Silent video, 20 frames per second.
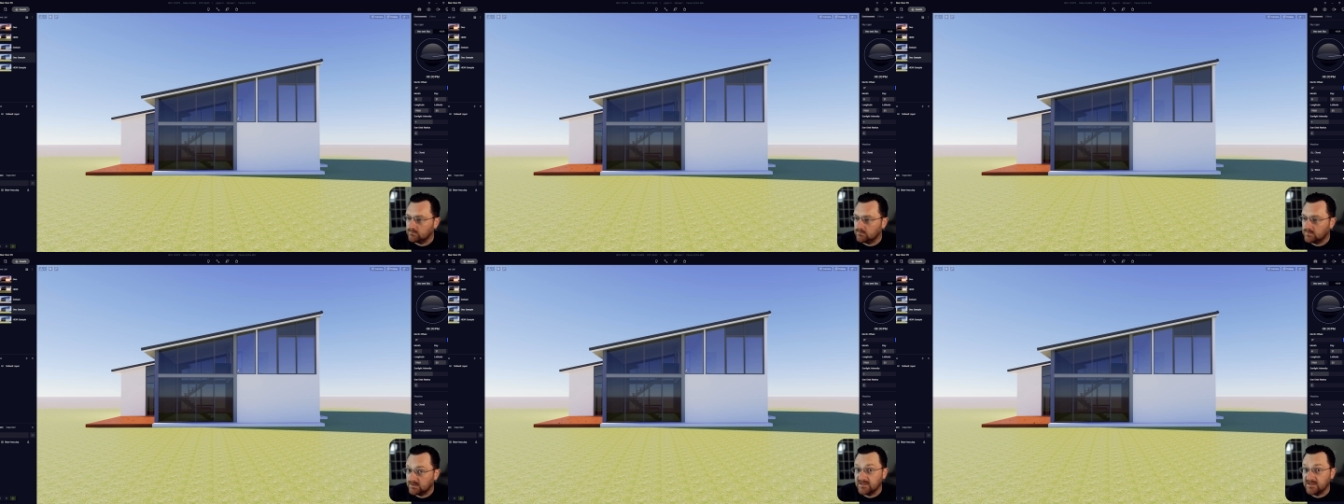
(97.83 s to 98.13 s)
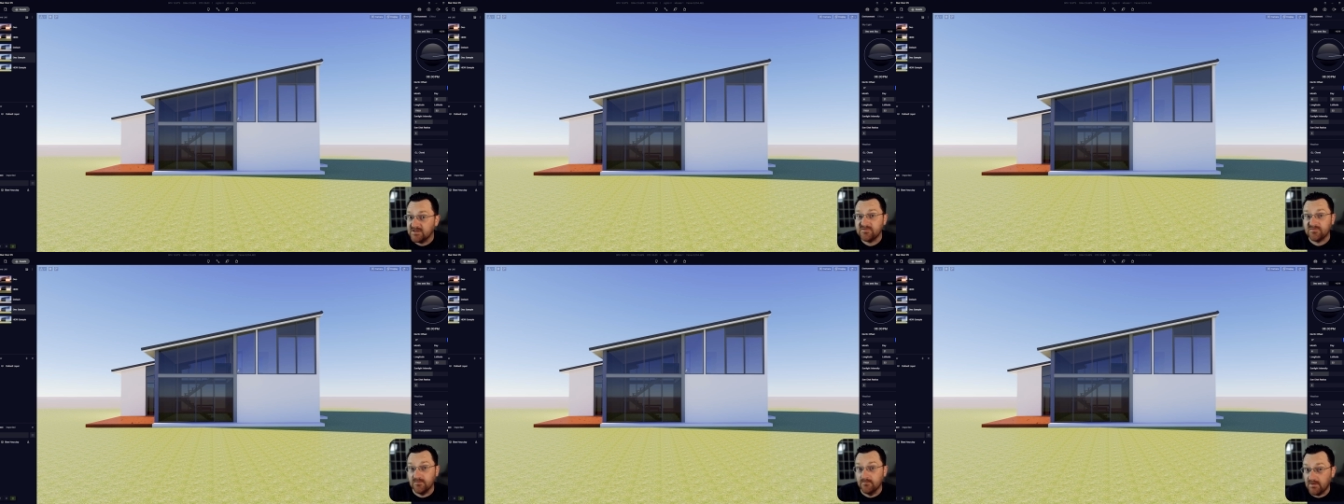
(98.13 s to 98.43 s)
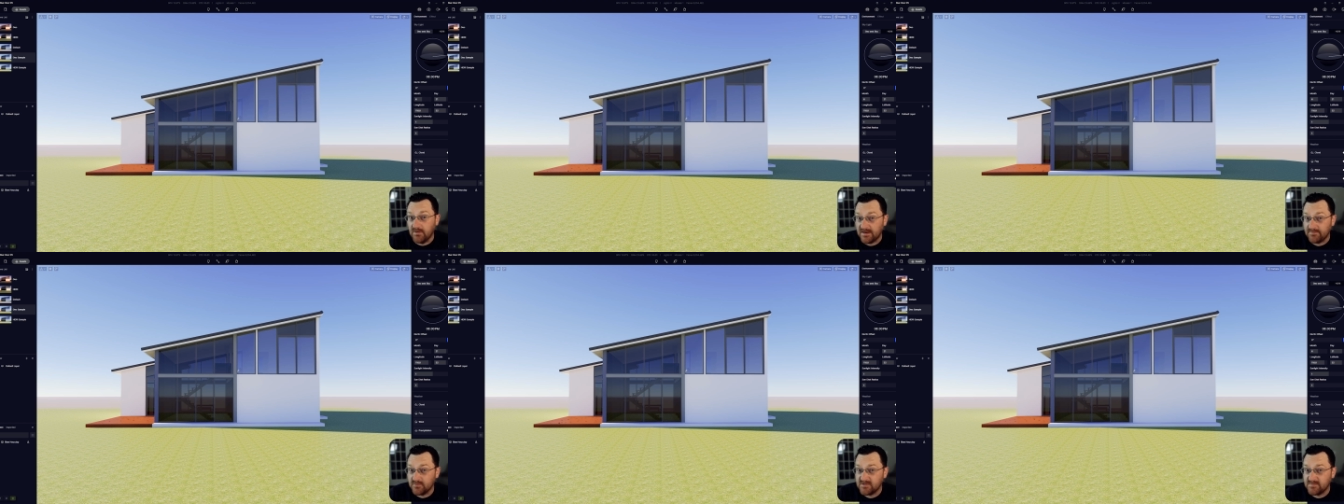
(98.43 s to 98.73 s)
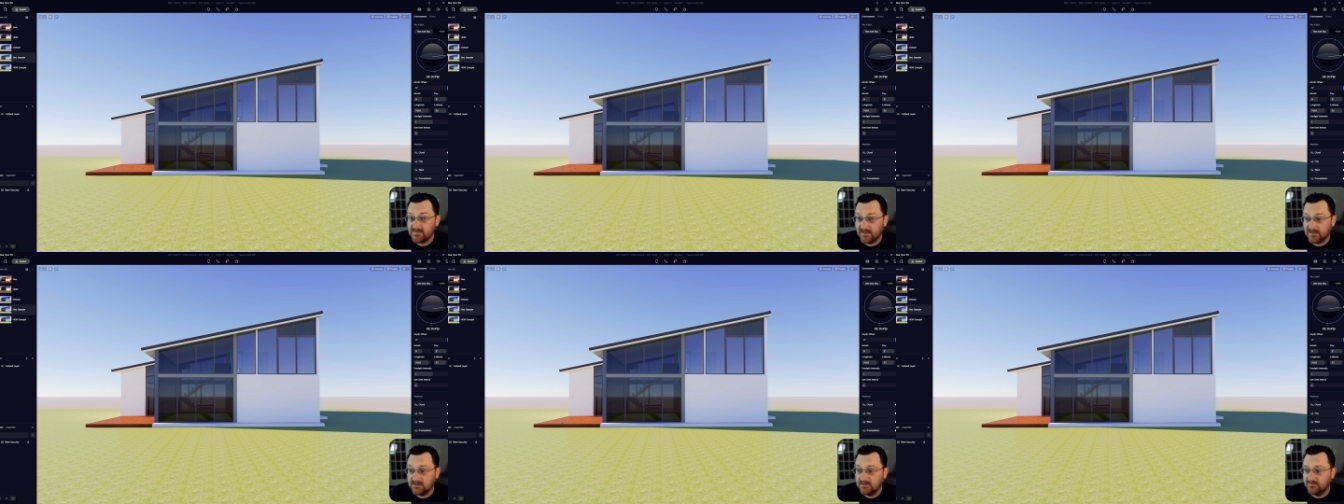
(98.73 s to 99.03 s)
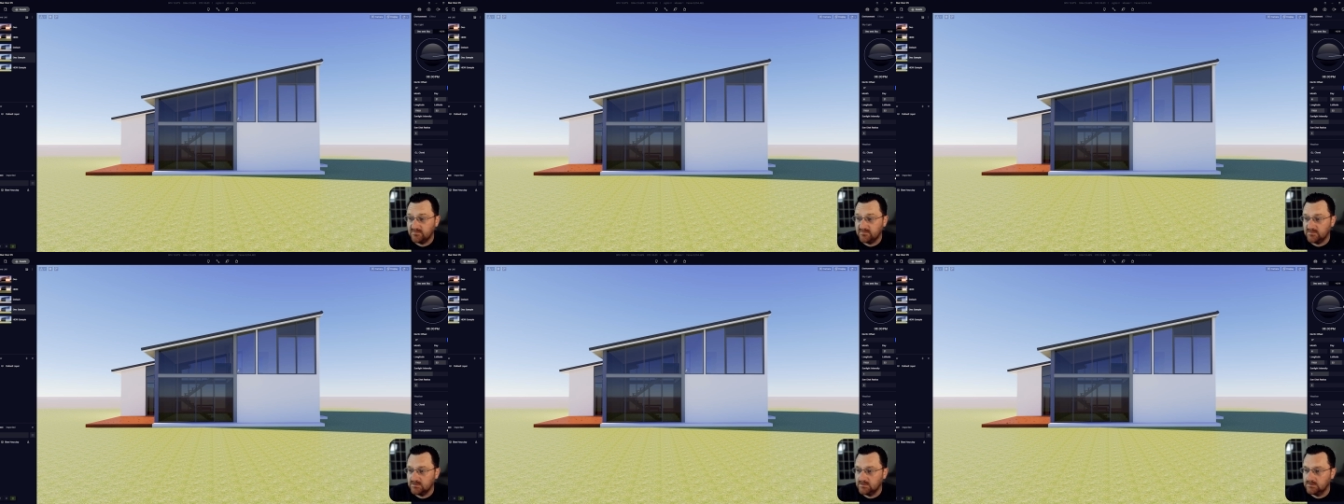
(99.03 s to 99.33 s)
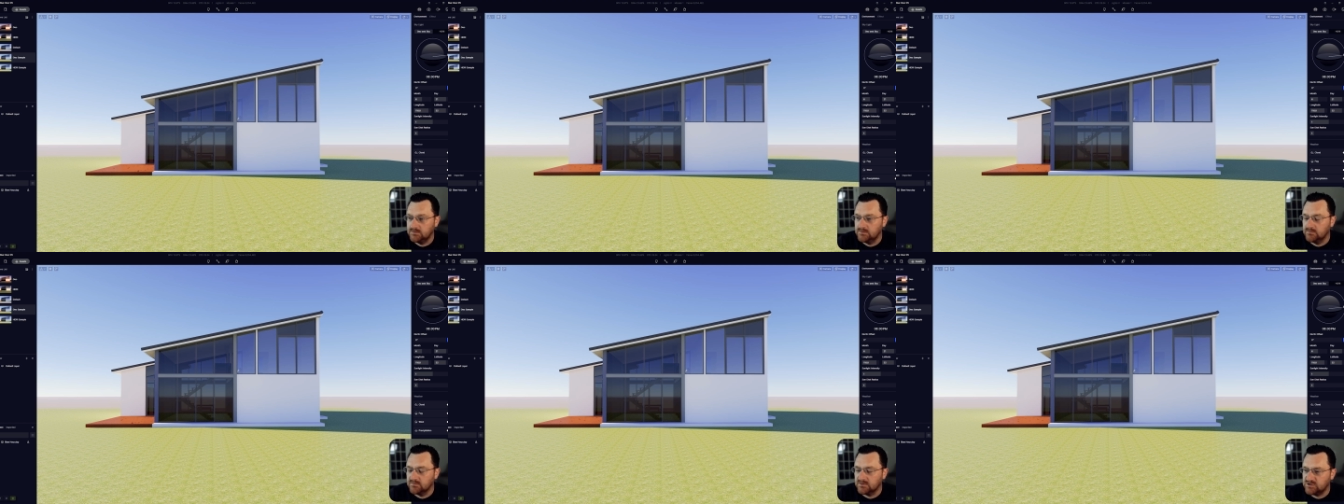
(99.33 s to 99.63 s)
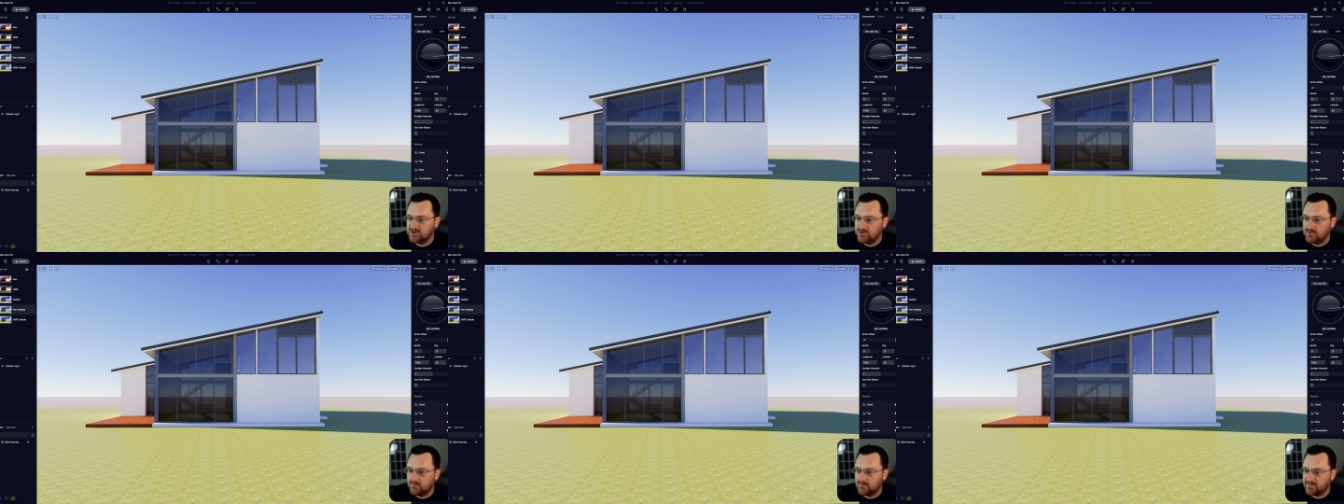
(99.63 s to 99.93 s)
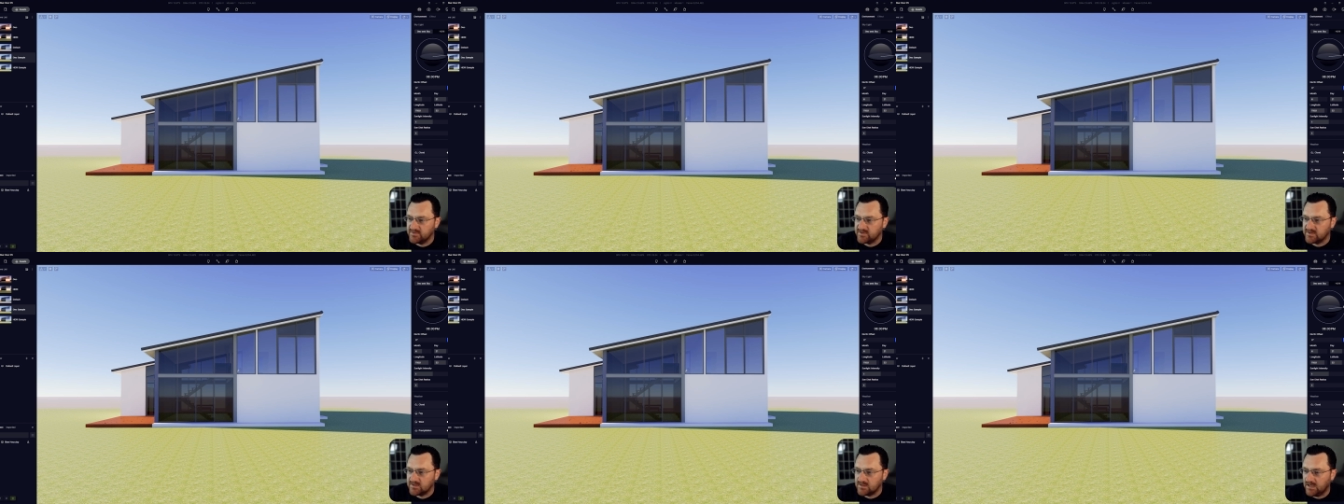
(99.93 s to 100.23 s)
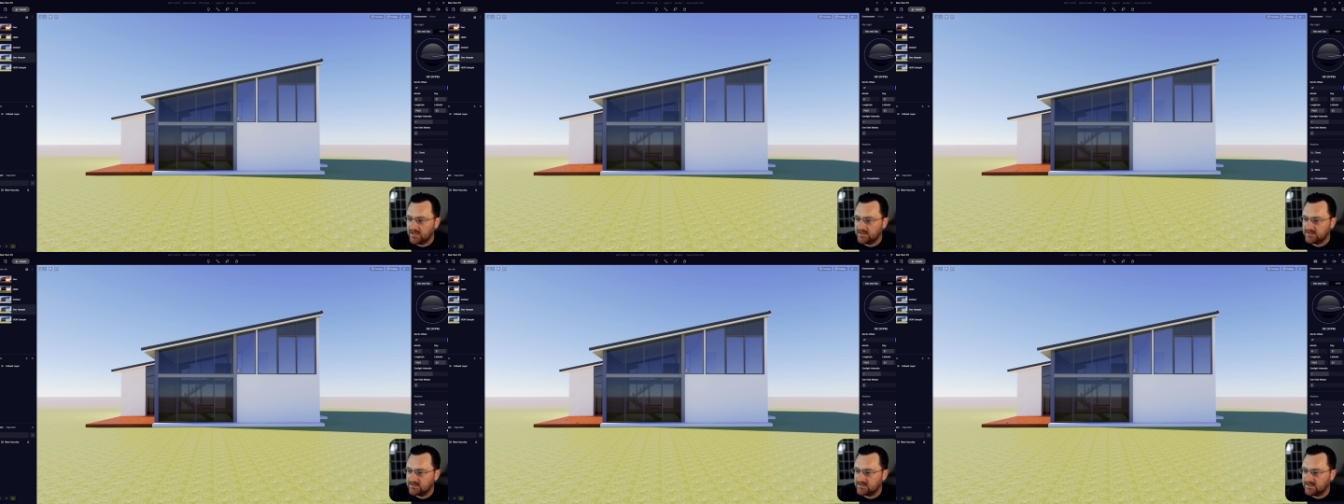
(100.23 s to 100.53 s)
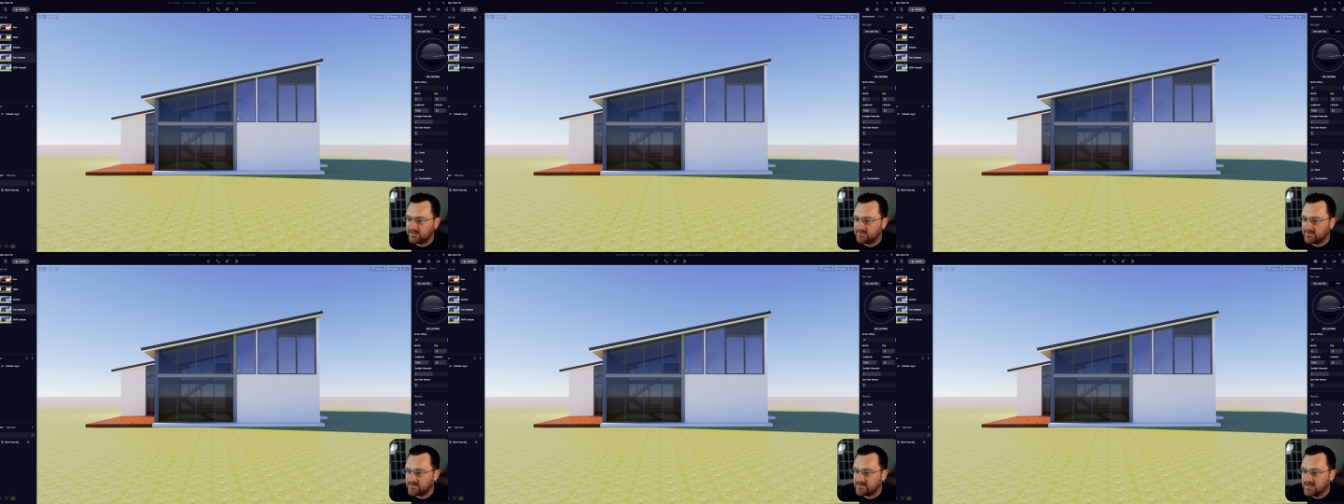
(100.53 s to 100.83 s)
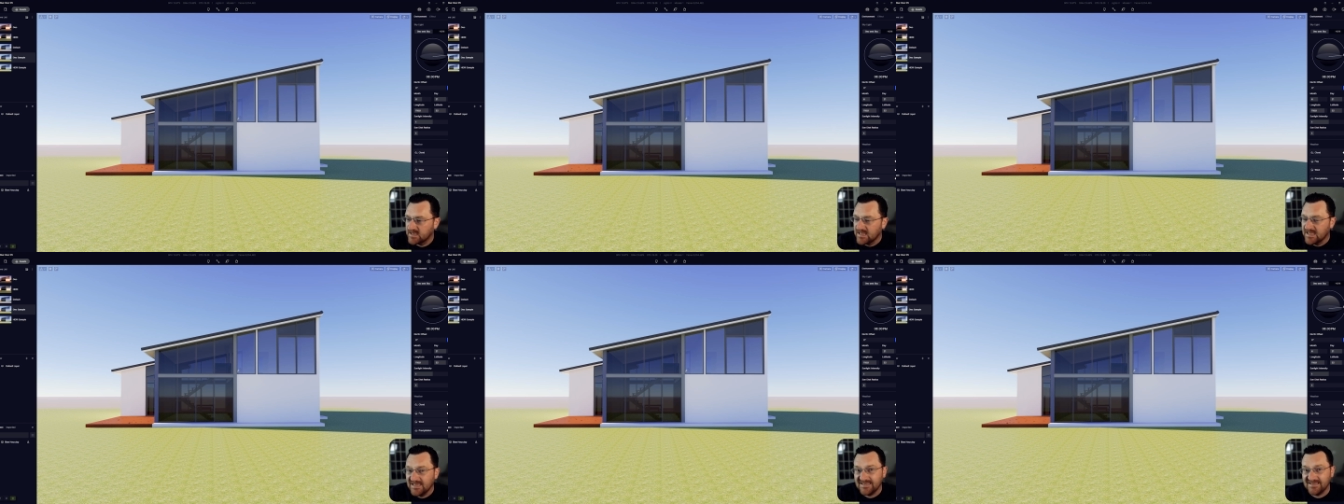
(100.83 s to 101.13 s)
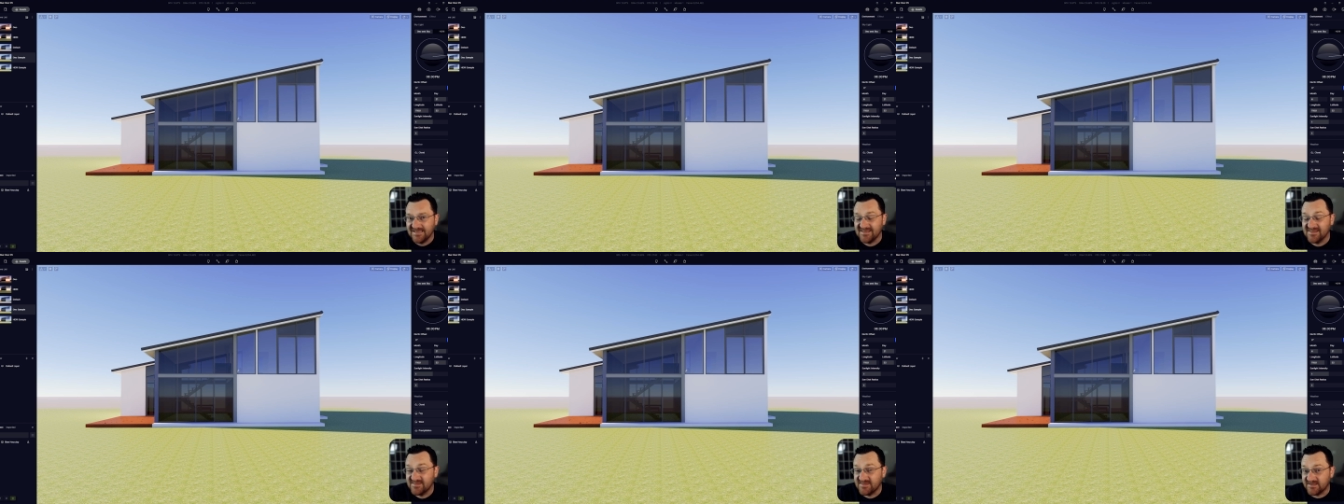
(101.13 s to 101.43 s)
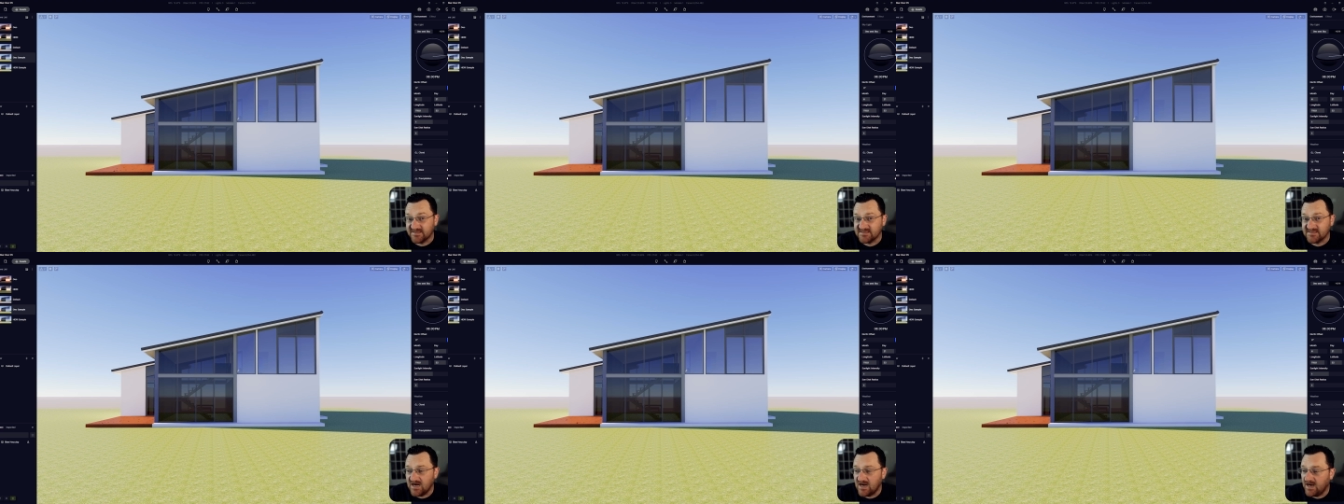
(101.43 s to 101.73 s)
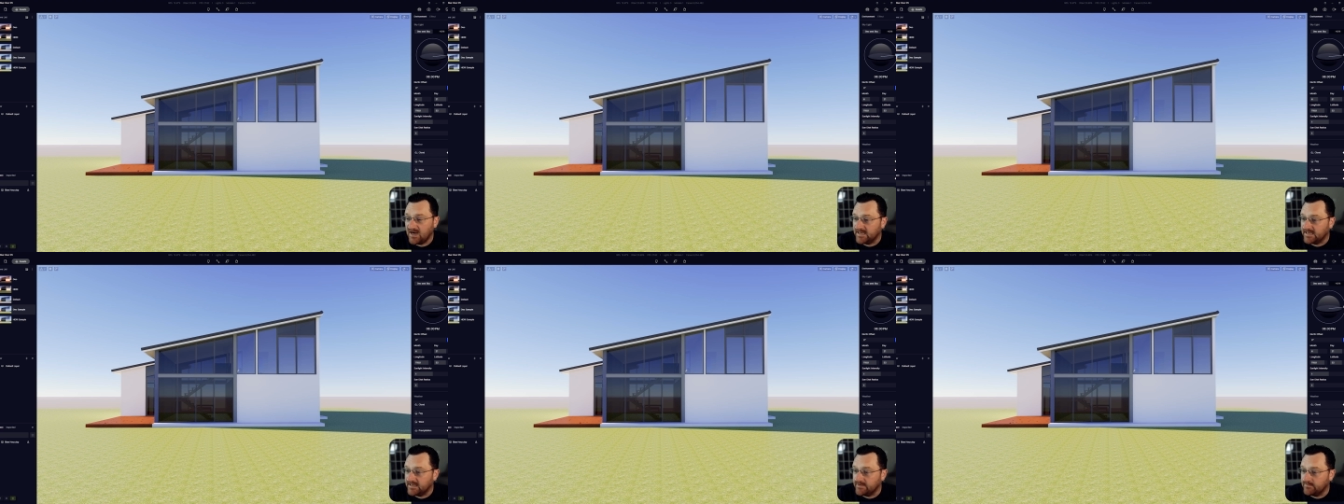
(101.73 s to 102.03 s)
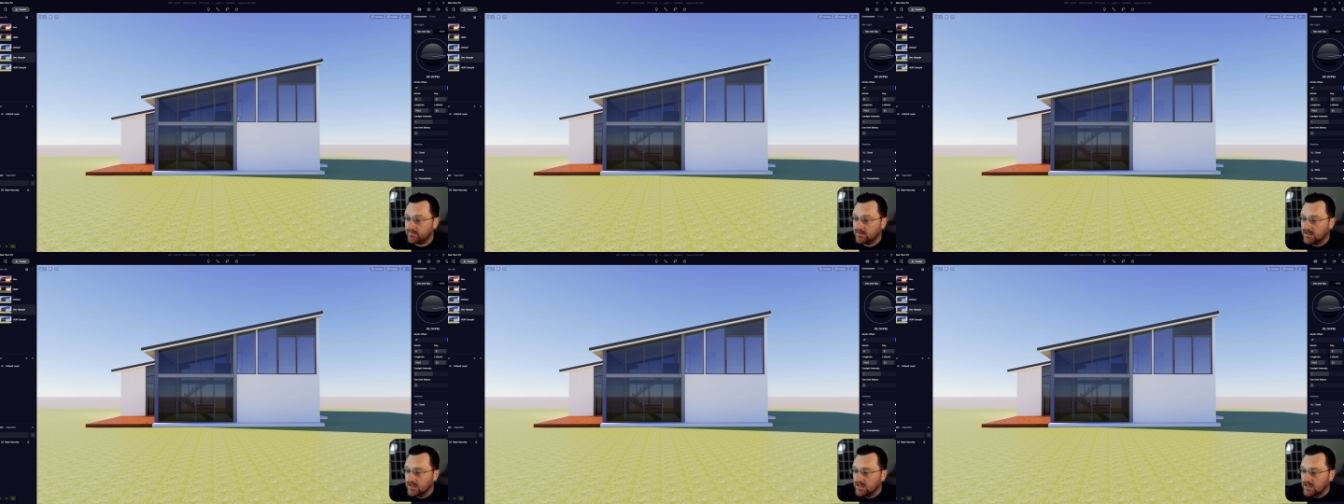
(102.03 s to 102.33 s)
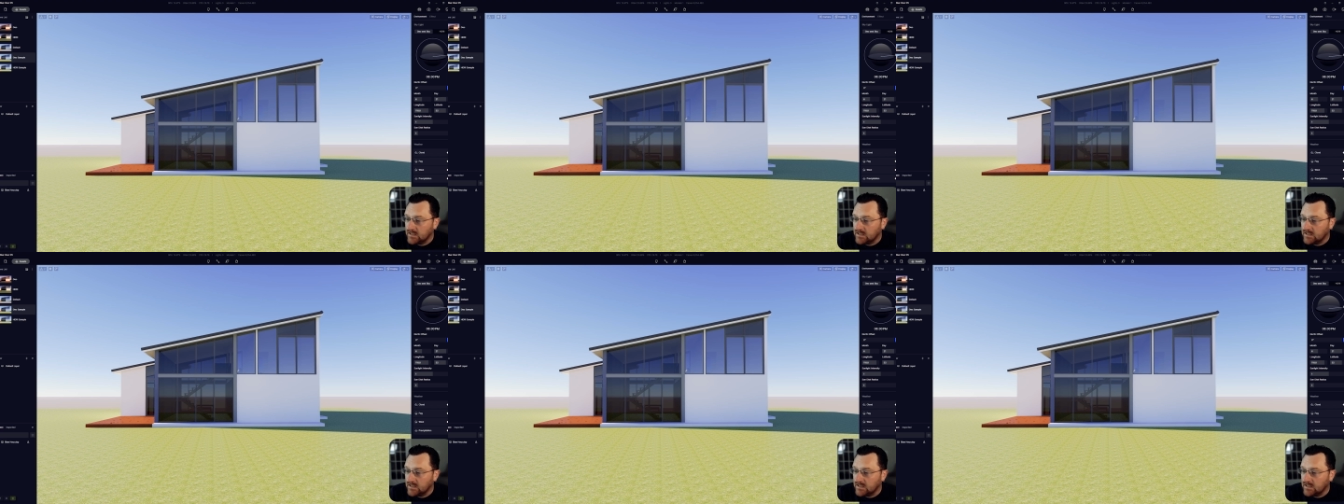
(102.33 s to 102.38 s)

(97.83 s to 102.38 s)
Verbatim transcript: at least from my perspective, doing the geo and sky to get this is the time.